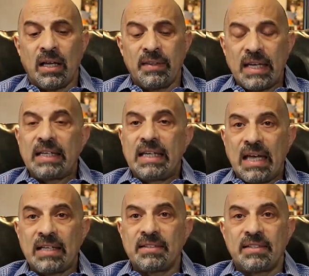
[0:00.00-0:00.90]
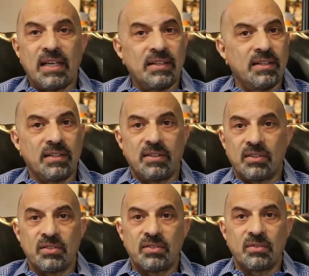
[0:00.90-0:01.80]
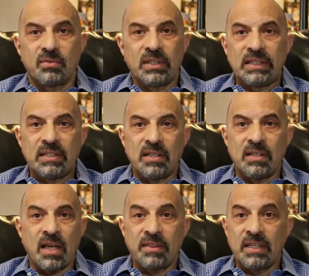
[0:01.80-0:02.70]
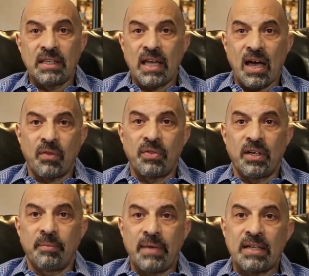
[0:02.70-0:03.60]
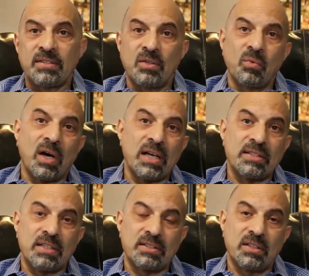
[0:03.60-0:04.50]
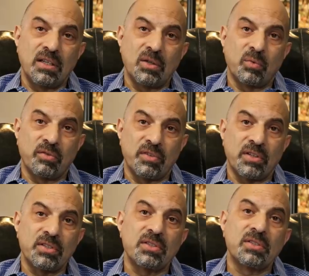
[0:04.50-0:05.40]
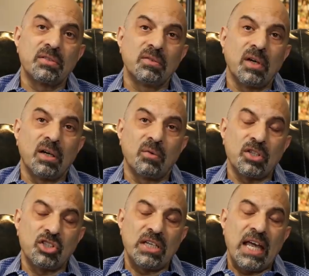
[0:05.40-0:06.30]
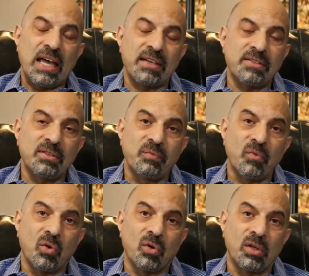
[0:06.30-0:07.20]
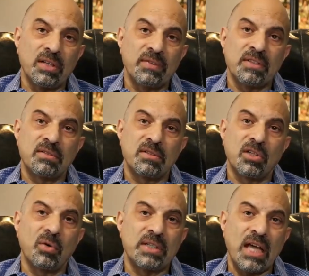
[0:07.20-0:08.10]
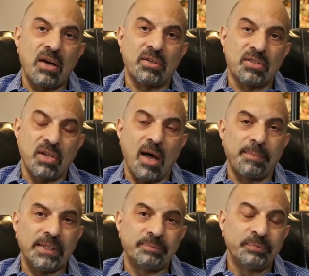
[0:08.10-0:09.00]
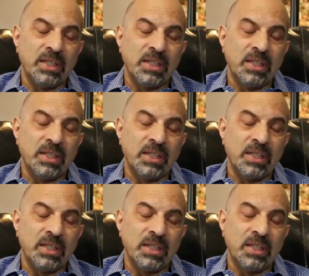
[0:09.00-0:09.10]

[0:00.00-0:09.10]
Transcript: They again said that there's really nothing out there medicine-wise that's going to reverse what she has, or even slow it down or stop it.